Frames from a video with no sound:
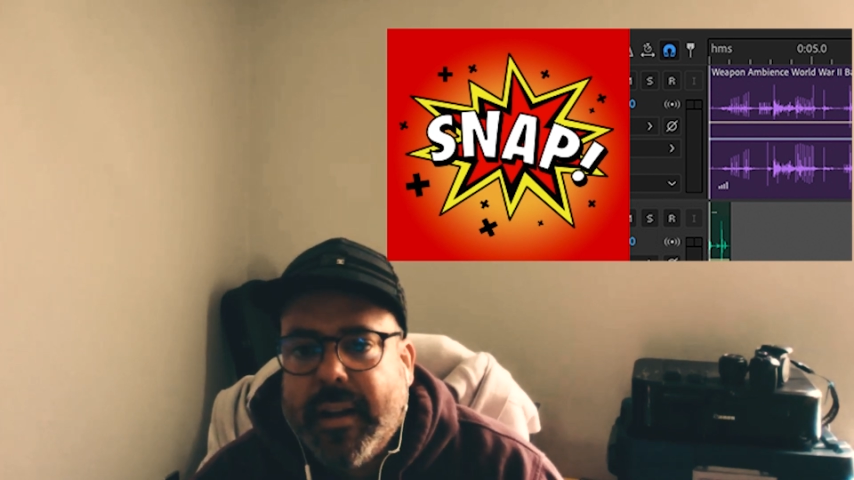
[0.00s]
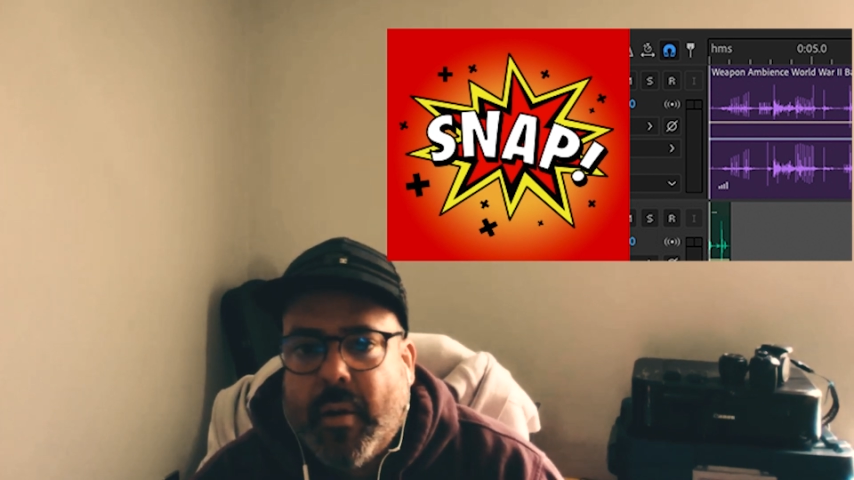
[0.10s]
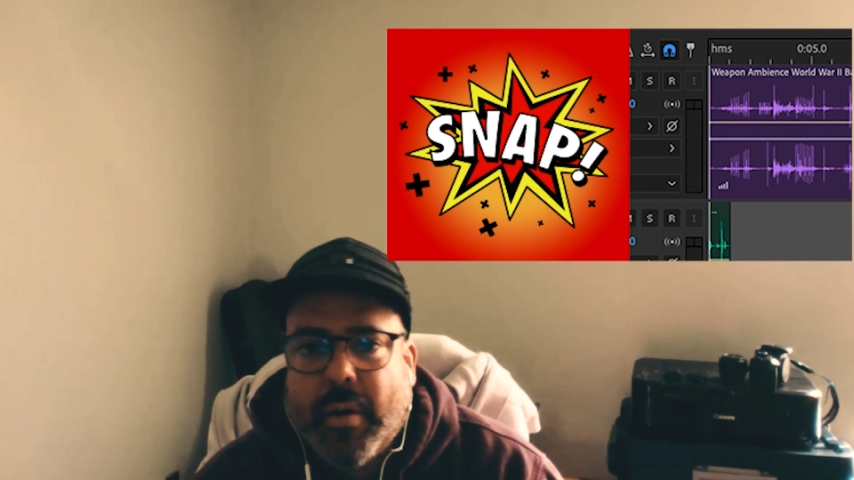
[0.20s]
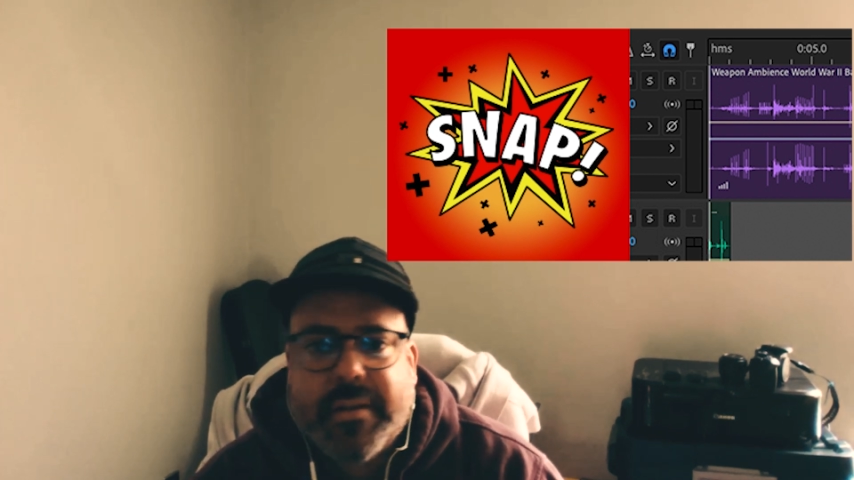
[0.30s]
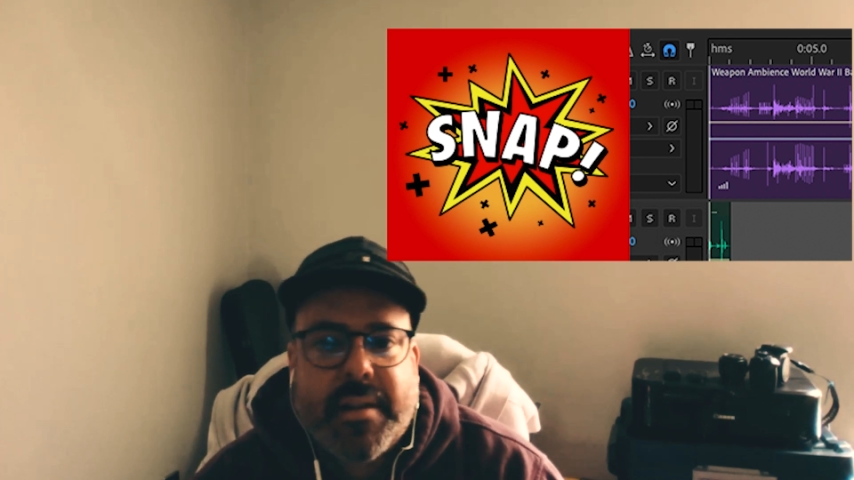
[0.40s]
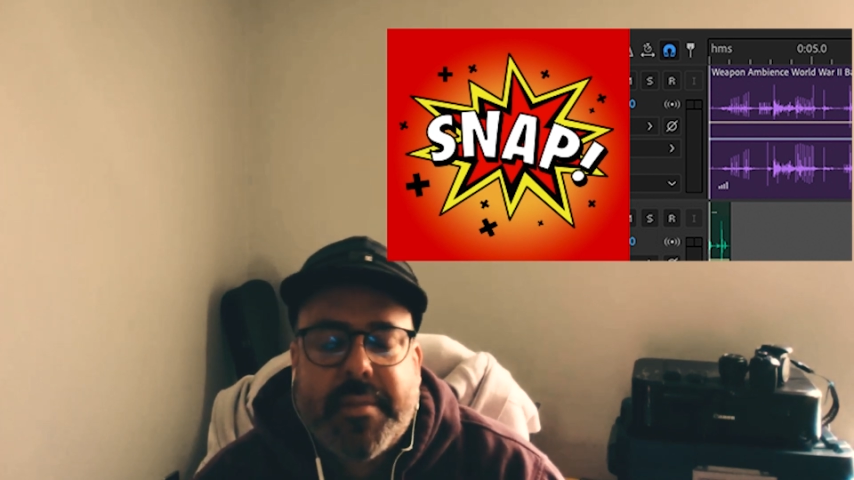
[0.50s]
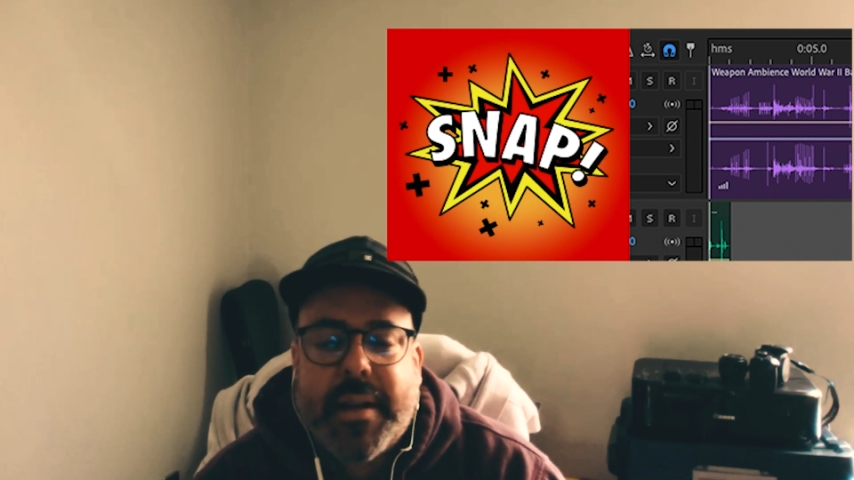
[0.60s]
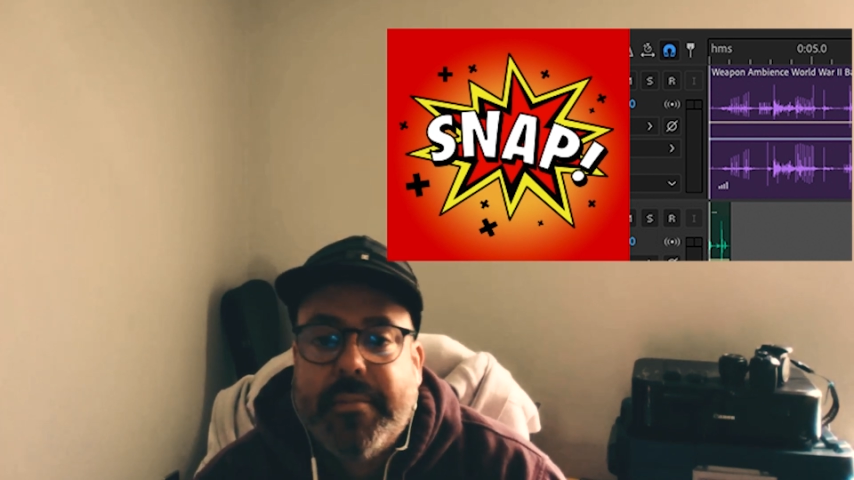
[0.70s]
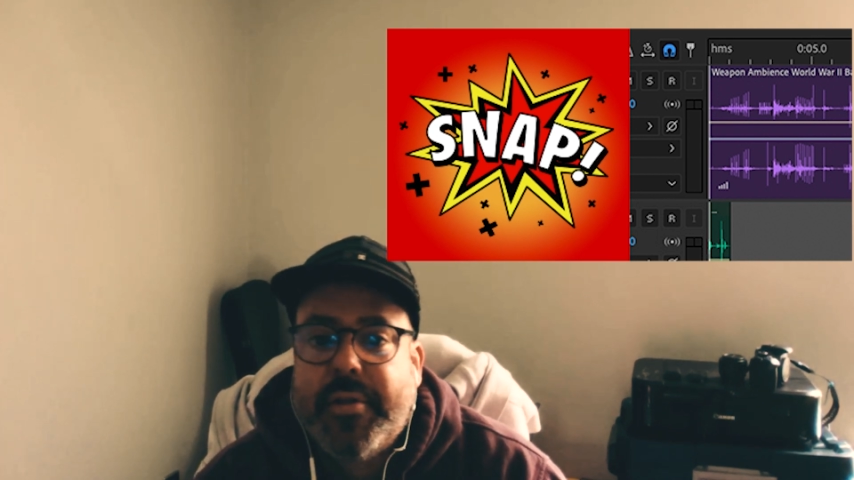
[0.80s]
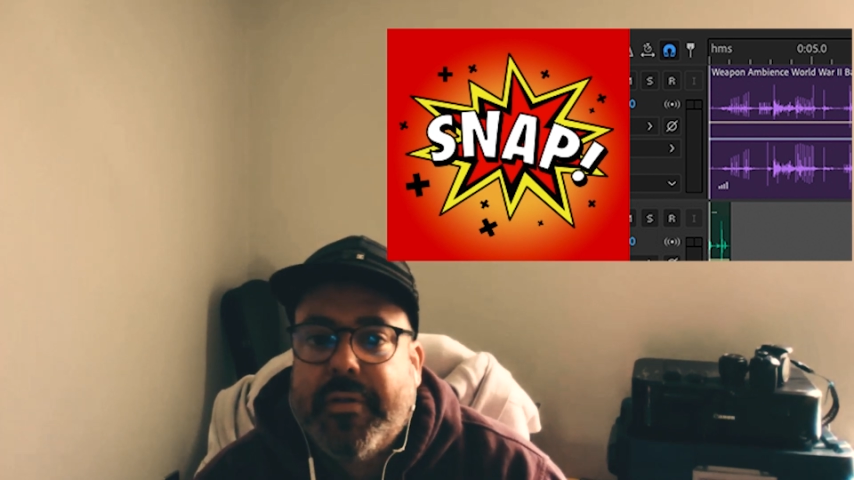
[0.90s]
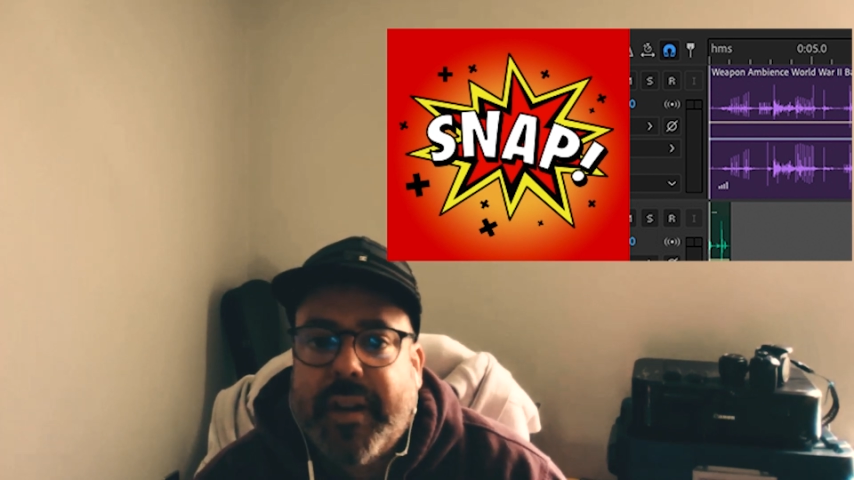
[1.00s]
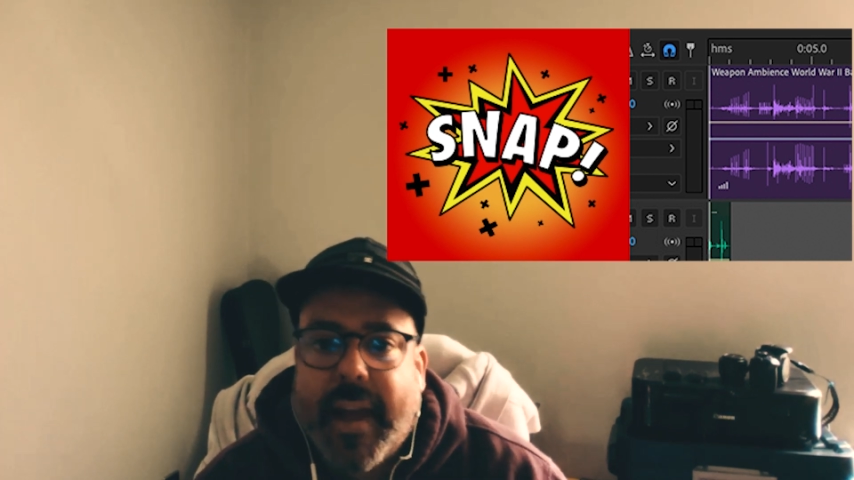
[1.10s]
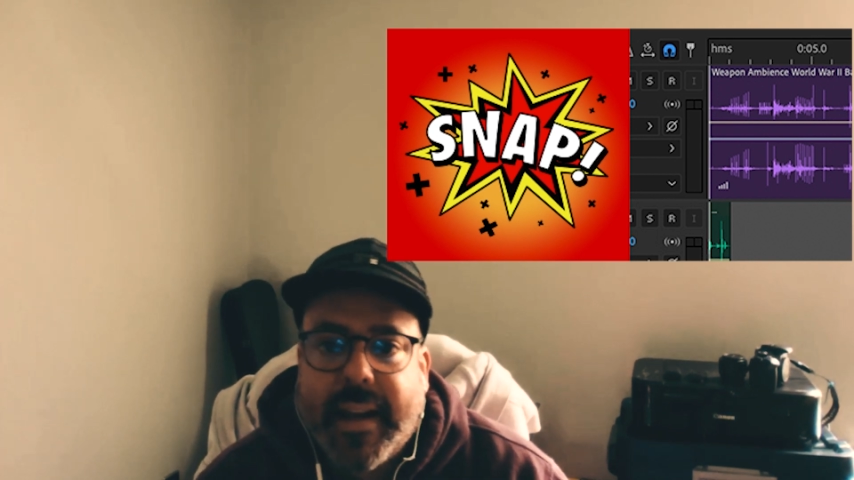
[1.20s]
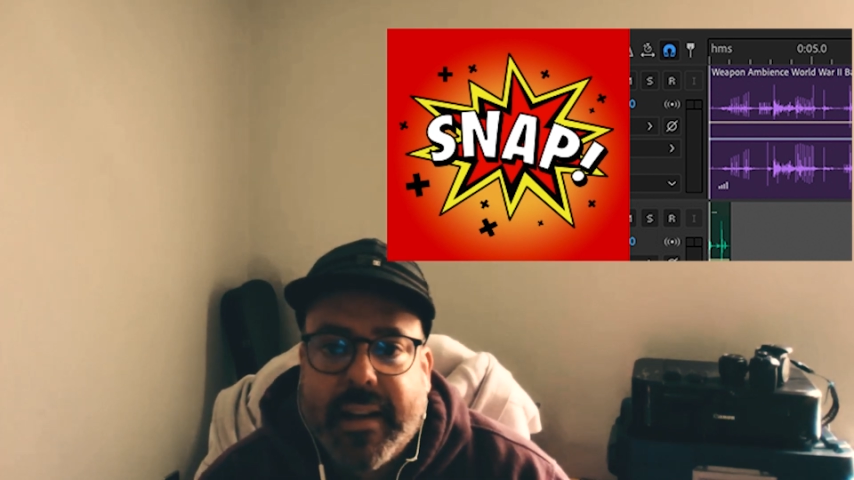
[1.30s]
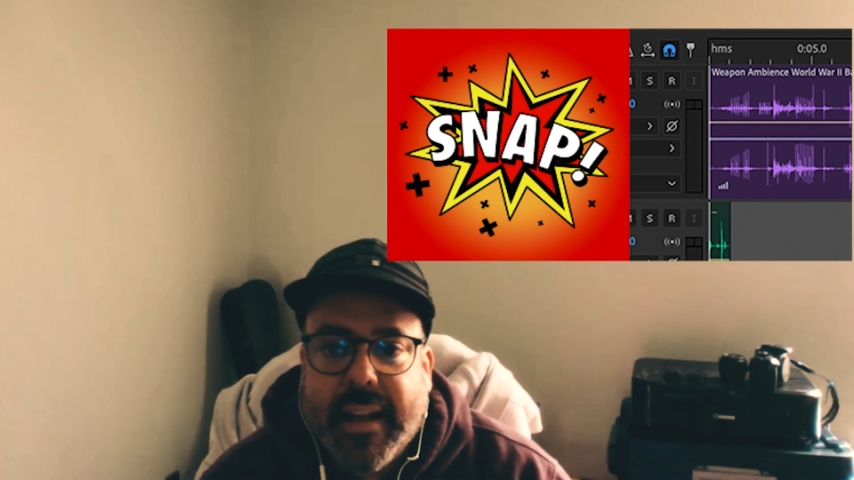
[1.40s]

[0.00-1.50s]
or sometimes you forget.